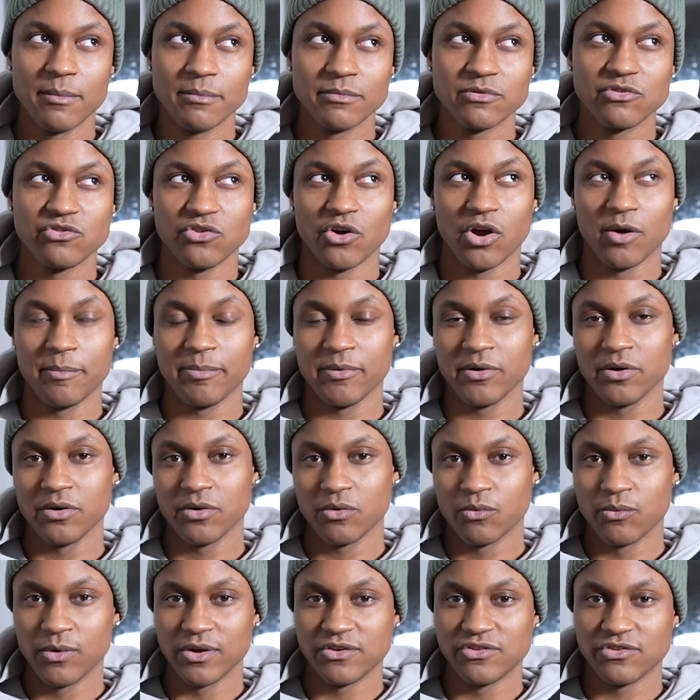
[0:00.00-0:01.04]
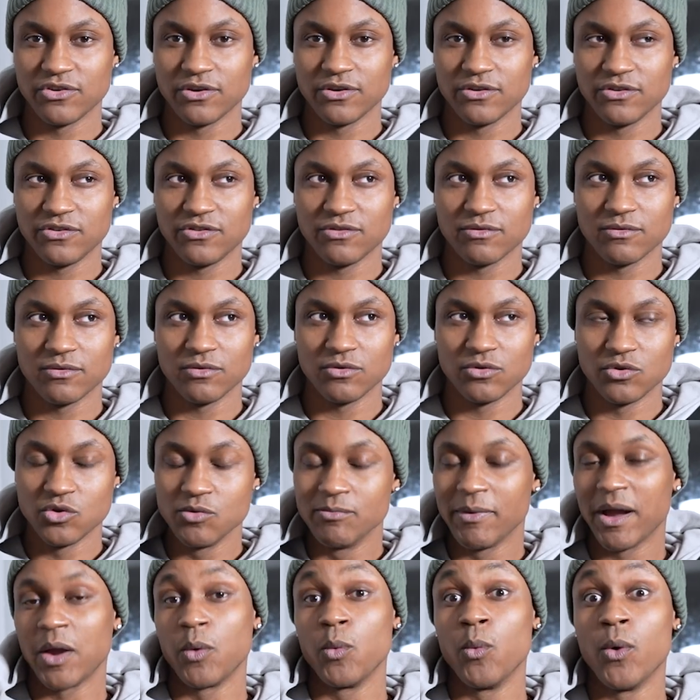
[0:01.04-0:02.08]
sharper, which is, you
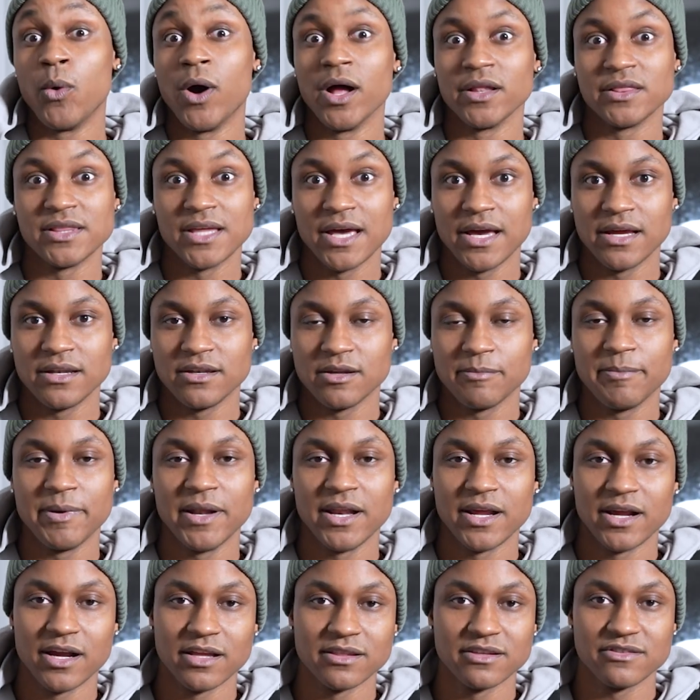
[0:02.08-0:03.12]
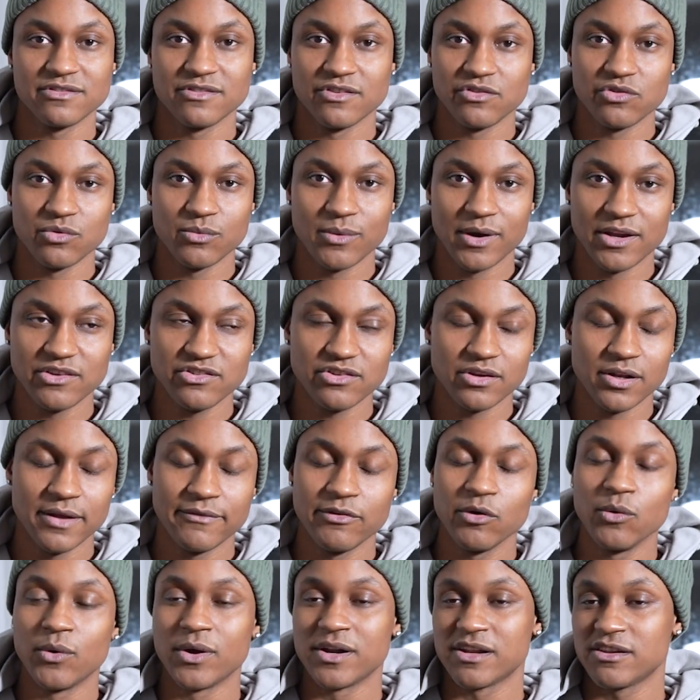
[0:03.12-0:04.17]
might want that depending on the situation. If
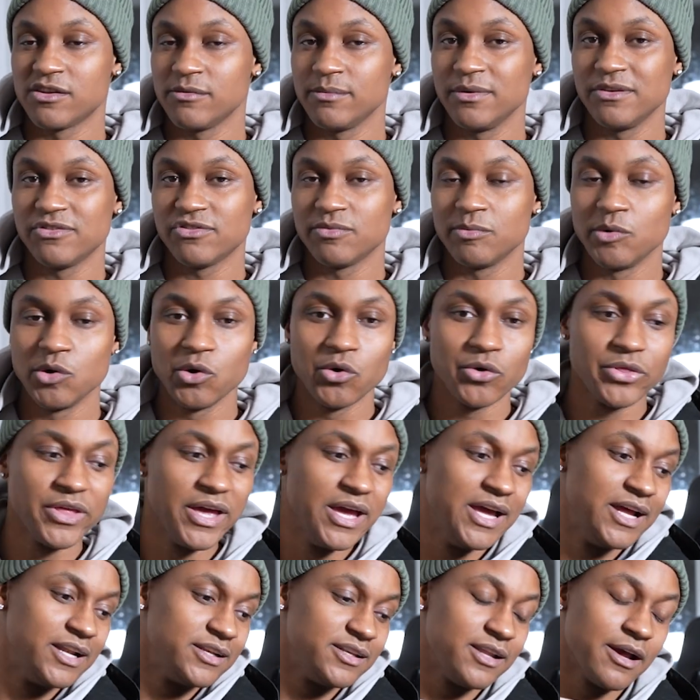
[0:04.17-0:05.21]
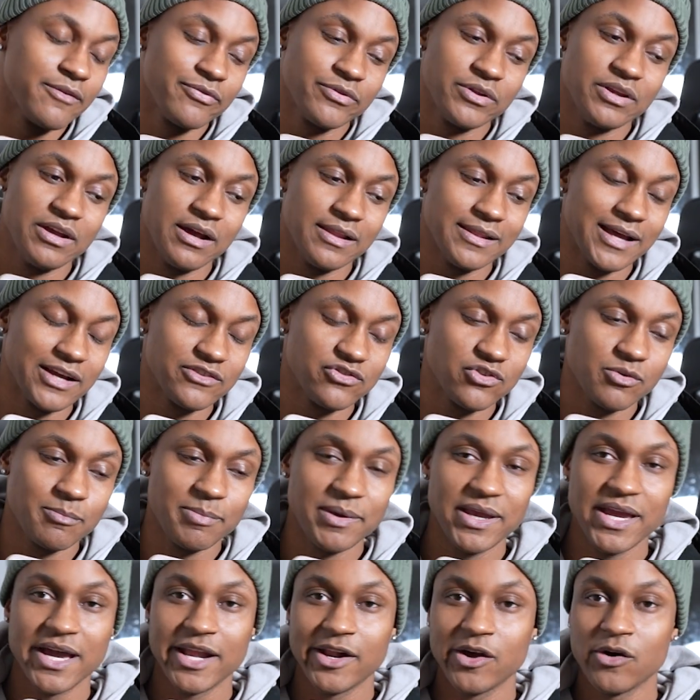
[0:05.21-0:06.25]
you want it to be smooth, definitely electric
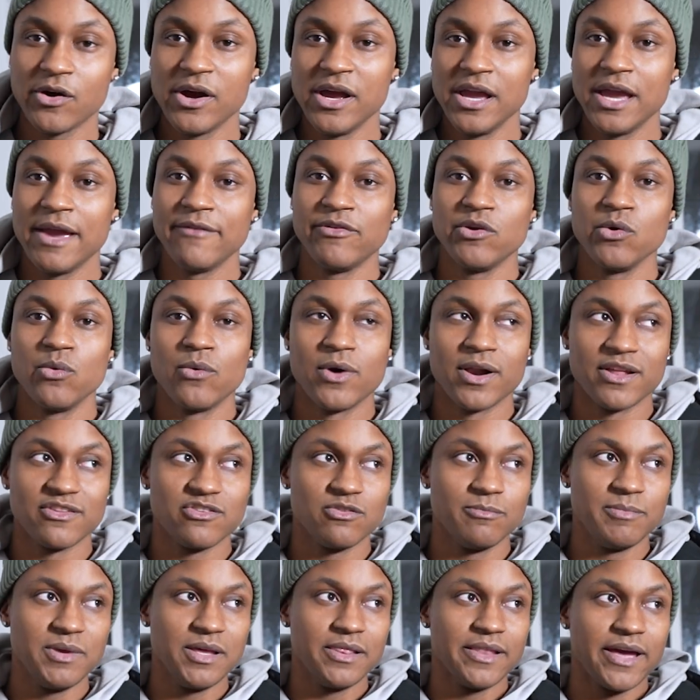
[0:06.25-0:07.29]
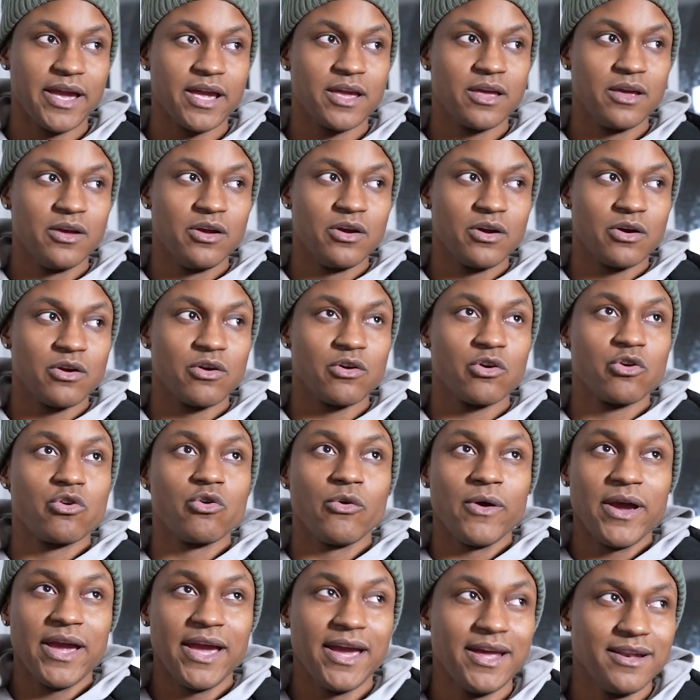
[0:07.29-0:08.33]
piano. If you want it to be like
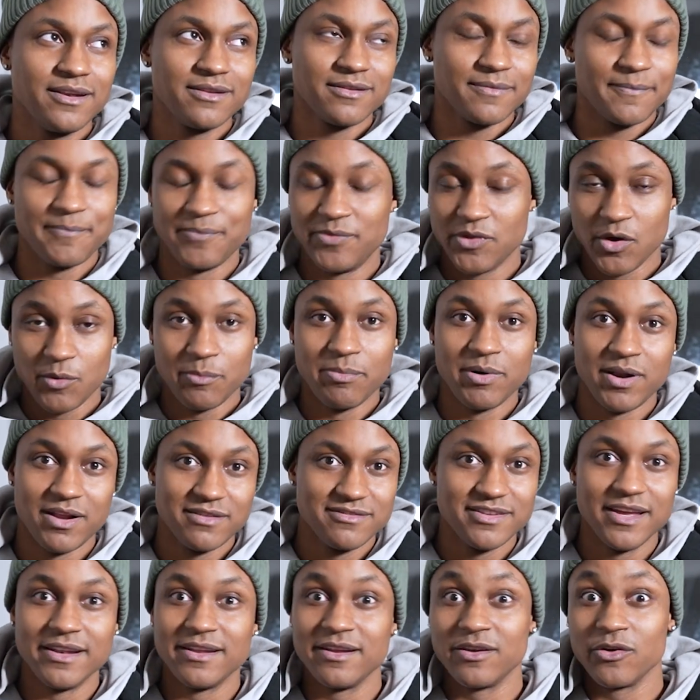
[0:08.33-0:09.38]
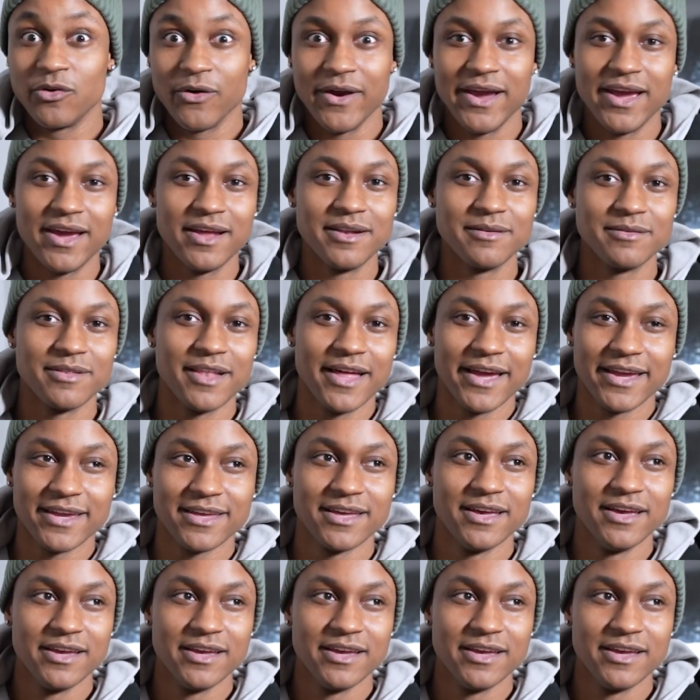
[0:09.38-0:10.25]
grand, no pun intended, grand, like,